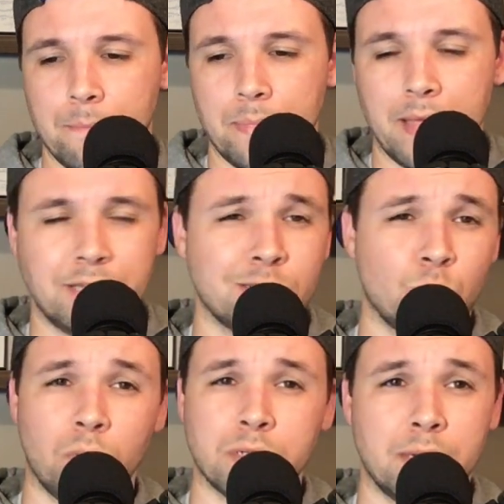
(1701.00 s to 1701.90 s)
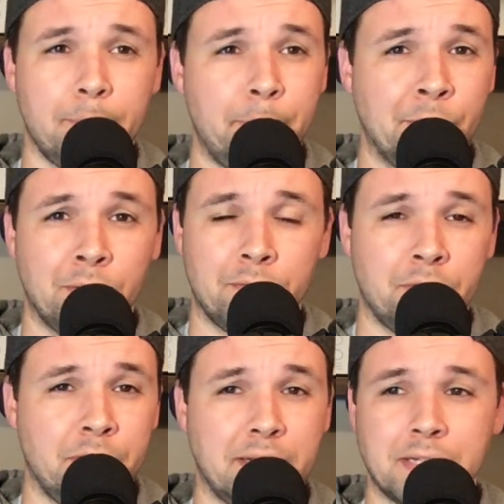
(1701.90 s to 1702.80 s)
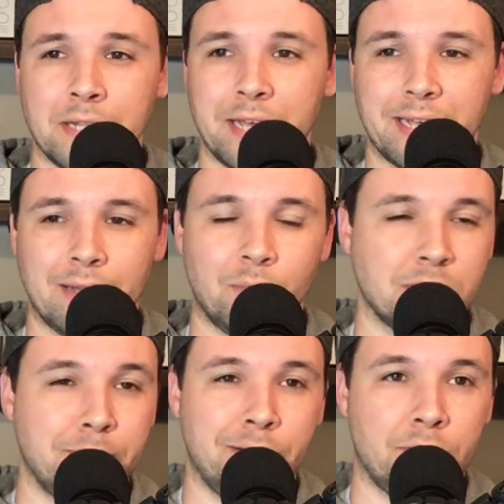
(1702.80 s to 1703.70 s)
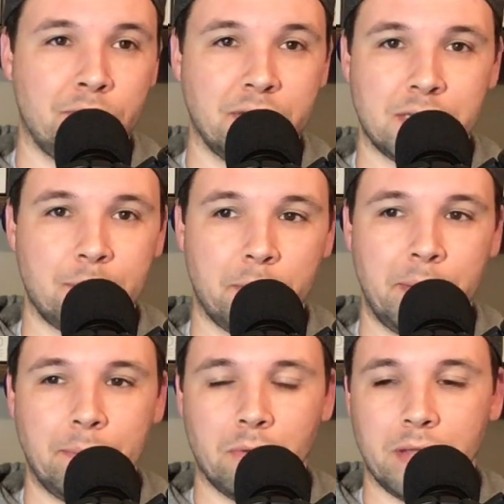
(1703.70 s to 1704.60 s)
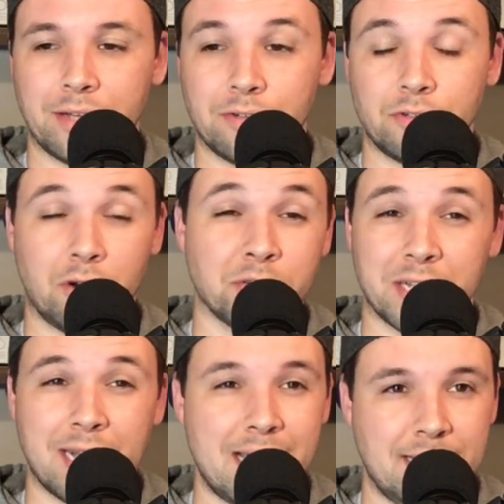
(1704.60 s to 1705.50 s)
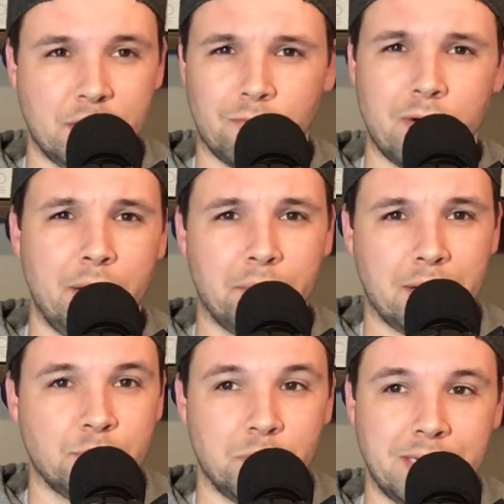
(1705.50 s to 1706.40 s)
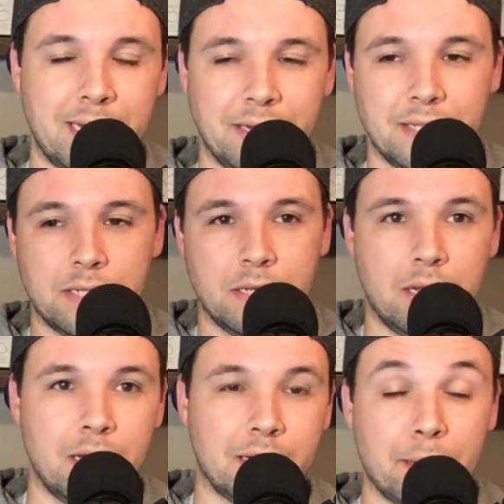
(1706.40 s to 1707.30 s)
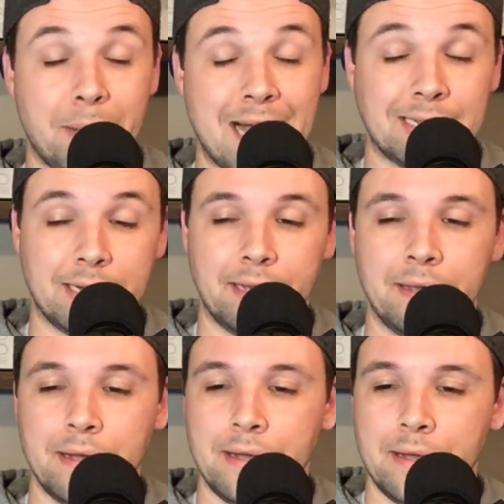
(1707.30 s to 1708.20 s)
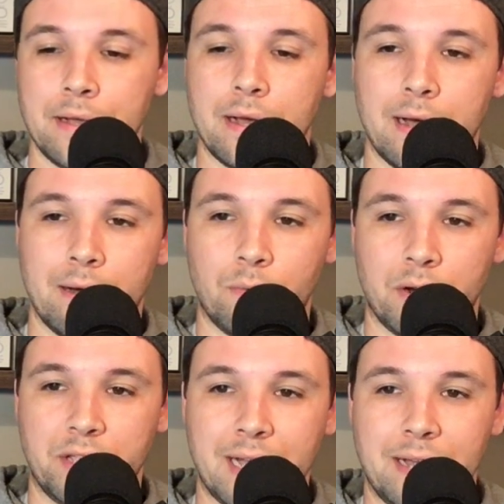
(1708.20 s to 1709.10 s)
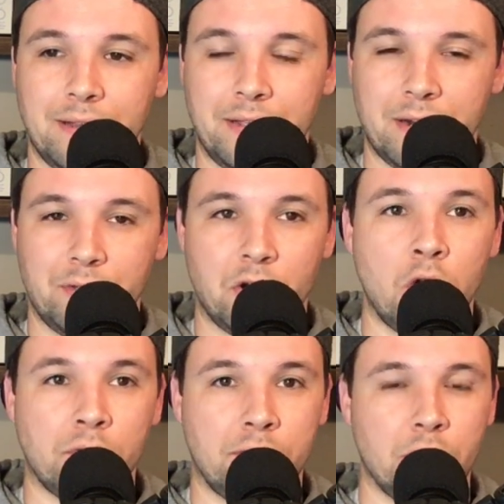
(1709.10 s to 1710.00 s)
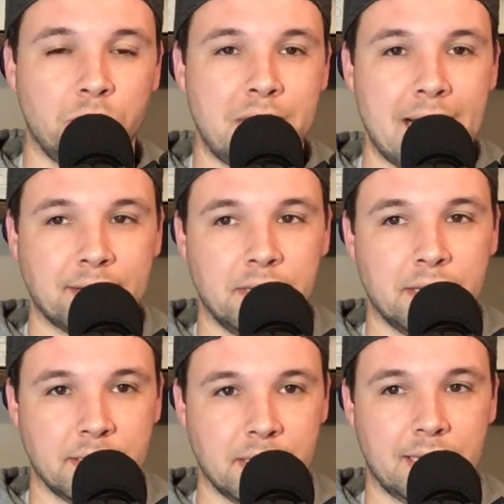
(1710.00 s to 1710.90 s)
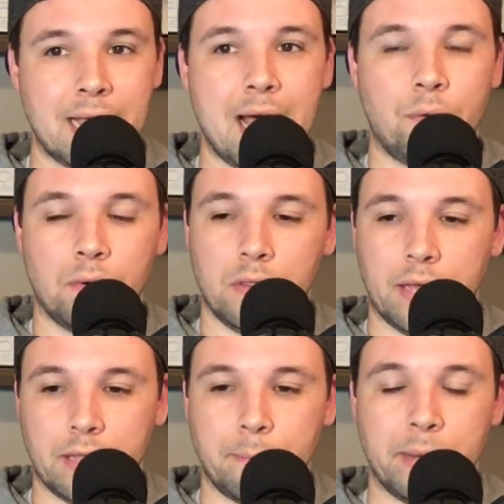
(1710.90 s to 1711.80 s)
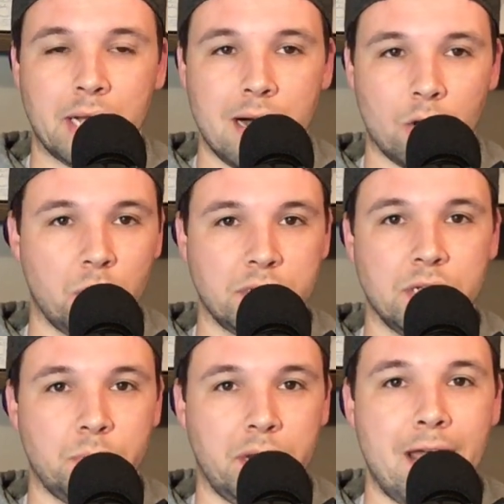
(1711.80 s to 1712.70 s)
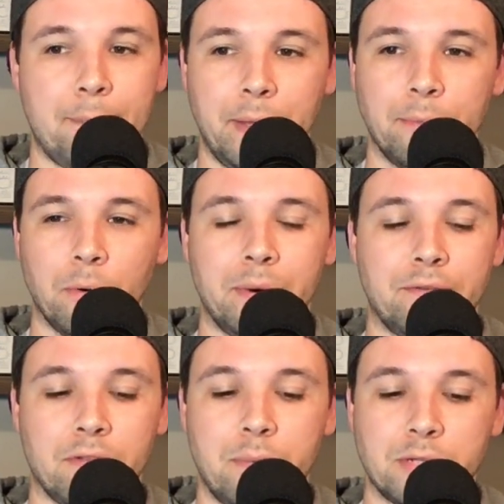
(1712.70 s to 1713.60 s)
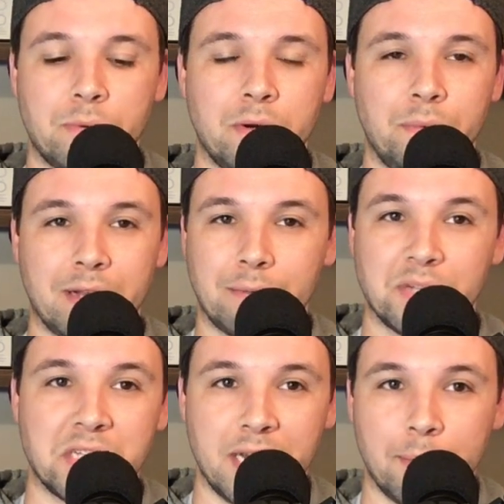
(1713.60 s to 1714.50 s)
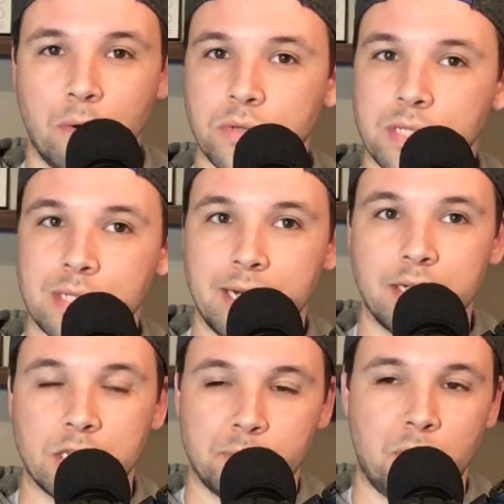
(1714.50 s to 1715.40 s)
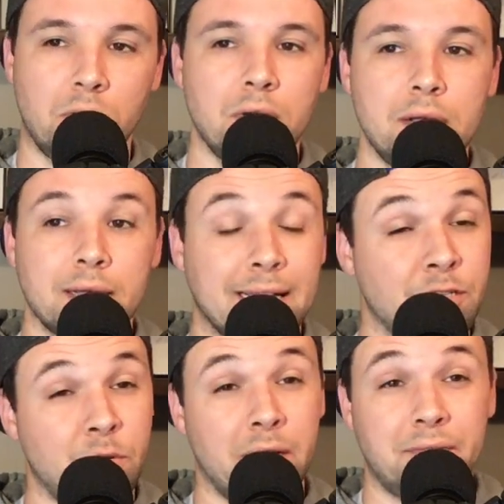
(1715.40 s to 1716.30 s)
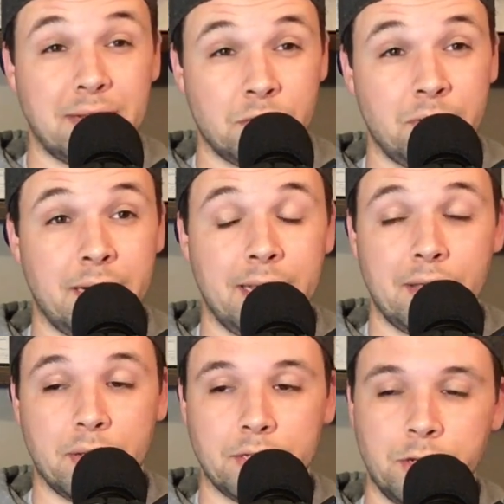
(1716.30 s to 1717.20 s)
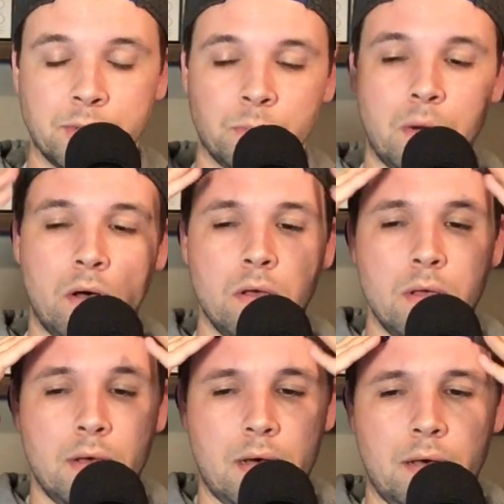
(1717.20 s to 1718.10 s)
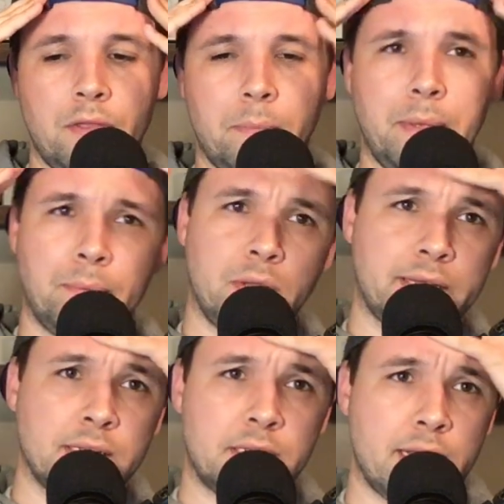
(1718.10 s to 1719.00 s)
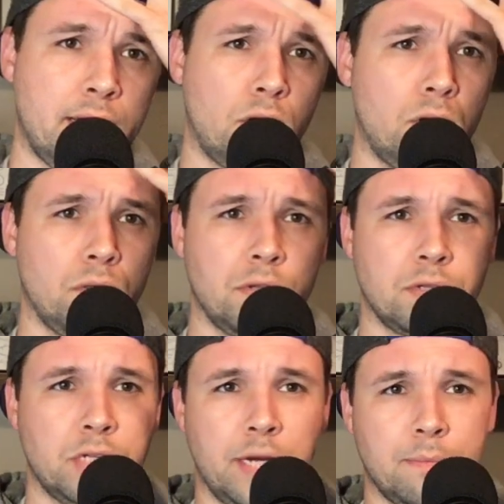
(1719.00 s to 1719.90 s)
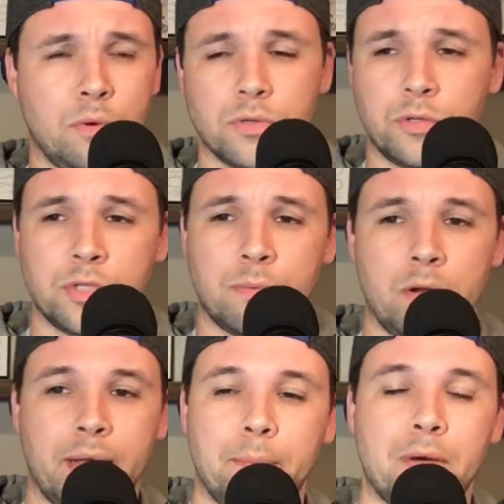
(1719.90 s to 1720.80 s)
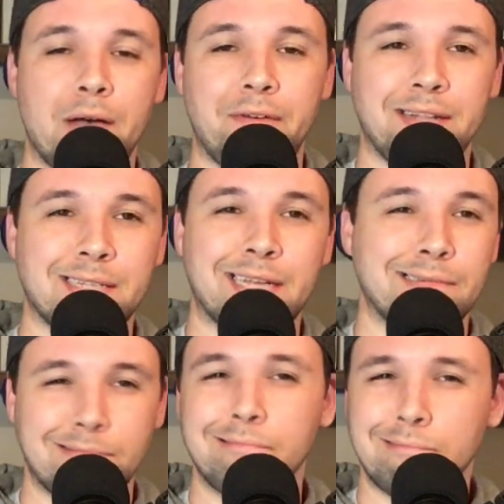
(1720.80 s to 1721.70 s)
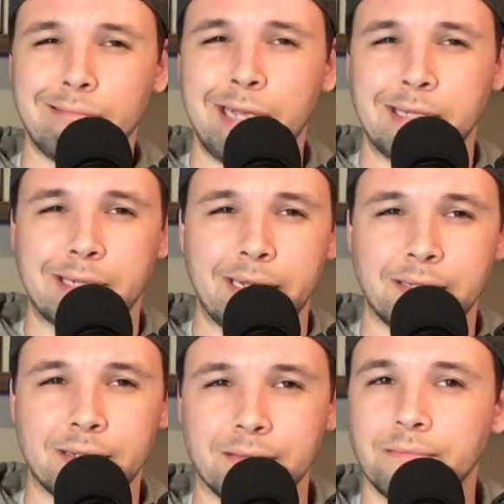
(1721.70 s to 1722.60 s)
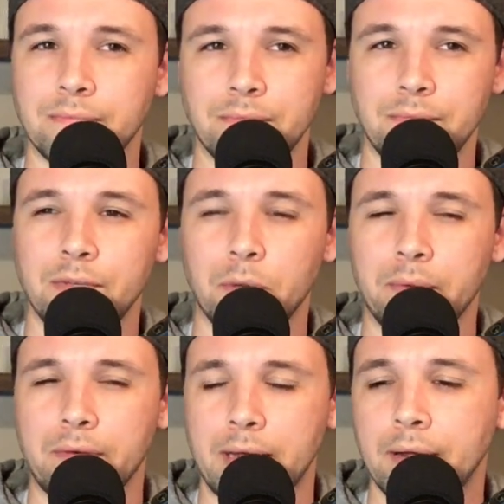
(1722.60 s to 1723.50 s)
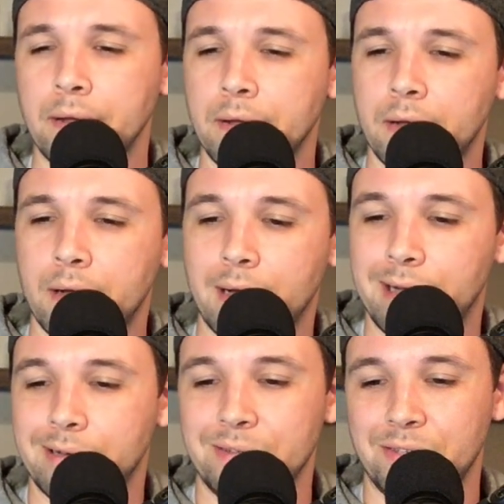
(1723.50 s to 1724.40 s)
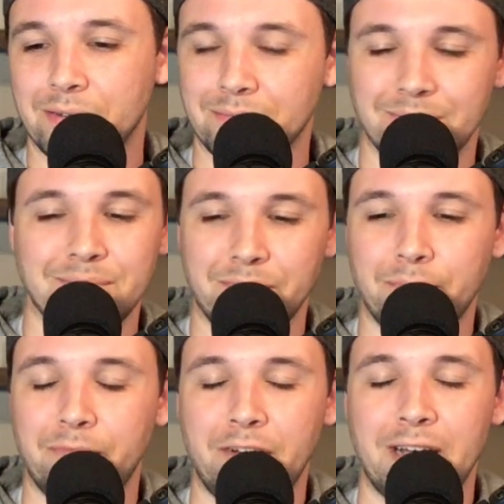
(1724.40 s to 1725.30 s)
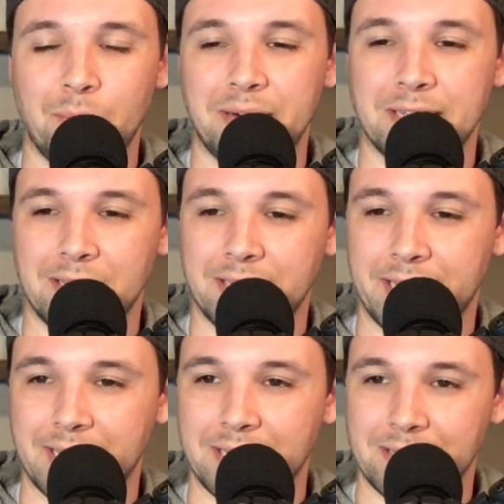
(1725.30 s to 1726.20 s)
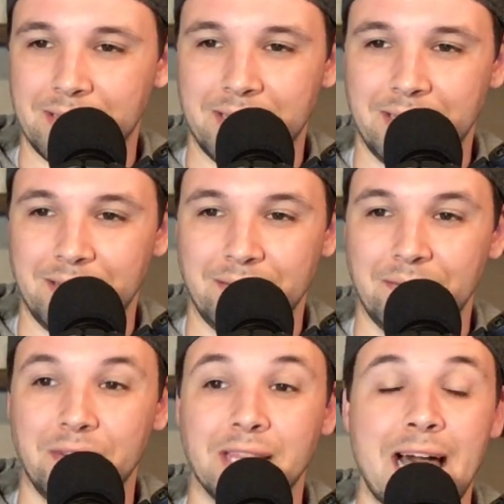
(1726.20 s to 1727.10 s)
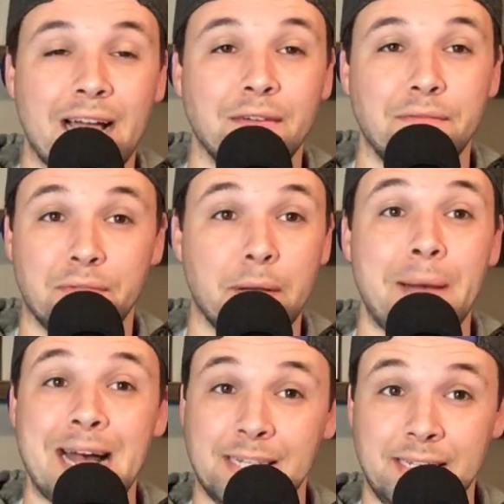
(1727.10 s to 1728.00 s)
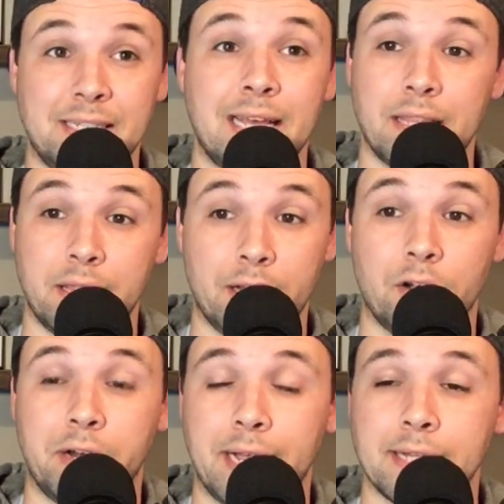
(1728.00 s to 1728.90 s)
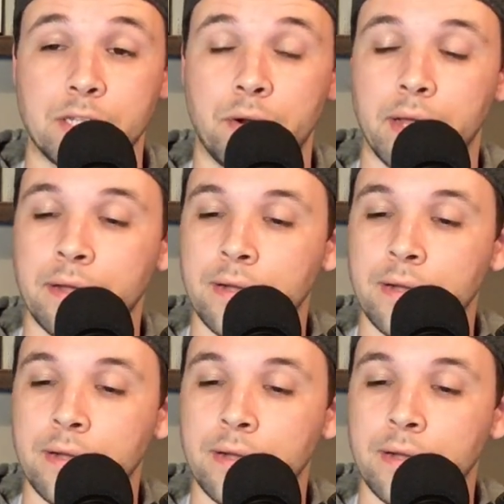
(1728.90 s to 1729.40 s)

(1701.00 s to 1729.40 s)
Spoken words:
It just wasn't built for this. It wasn't built for this number of people. Charleston kind of has it right when it comes to attendance capacity, where you got your overflow decks and things like that, where the big concourses where you can have people. But for the most part, when it comes to seating, well, it's tight and small. Gastonia even has the right idea, I think, too, as well. Though people like to say, "Oh, the seating bowl is too small to make a profit." It's easy. You'll be fine. You'll find a way to sell tickets. Lack of capacity is not the thing hurting Gastonia.